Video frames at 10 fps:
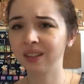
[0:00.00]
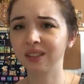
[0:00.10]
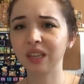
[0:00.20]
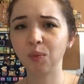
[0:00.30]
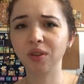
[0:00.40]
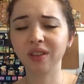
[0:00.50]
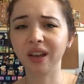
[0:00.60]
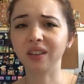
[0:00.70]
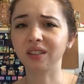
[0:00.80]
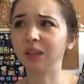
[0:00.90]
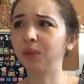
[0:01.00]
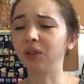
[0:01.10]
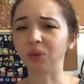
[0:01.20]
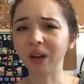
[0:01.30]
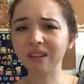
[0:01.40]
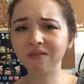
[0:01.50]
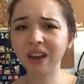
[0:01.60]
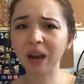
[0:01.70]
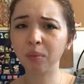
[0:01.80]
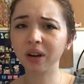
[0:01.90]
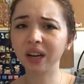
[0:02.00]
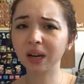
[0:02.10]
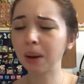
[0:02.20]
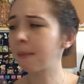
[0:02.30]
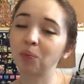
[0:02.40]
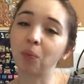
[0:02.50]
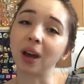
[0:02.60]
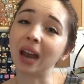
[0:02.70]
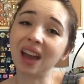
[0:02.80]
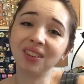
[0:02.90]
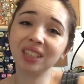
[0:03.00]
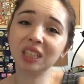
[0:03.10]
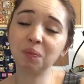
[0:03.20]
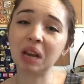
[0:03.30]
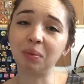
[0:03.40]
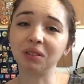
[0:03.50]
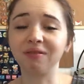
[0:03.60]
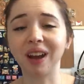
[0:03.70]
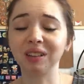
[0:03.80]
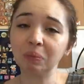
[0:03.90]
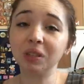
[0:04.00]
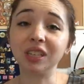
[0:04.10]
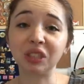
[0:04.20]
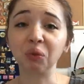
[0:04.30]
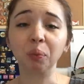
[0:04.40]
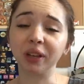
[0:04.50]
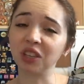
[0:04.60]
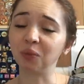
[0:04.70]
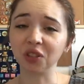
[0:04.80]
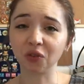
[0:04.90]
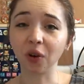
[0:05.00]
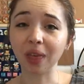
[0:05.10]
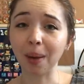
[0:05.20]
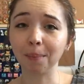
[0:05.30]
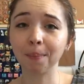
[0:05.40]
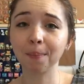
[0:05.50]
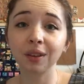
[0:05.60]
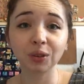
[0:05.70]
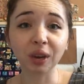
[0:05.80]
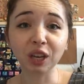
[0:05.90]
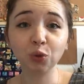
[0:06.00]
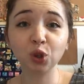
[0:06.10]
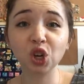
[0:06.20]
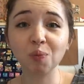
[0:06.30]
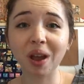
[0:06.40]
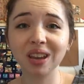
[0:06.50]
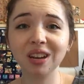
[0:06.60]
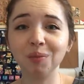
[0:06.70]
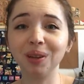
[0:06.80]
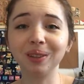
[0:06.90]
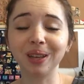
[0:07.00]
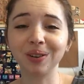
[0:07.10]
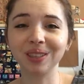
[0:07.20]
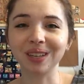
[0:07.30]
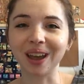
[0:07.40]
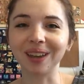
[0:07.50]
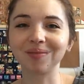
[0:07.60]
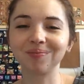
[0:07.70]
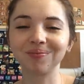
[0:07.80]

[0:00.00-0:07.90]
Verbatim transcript: Same with like a similar red fabric, but I've at least been able to find some decent replacements for them. So I guess we'll check back in a bit later in the day.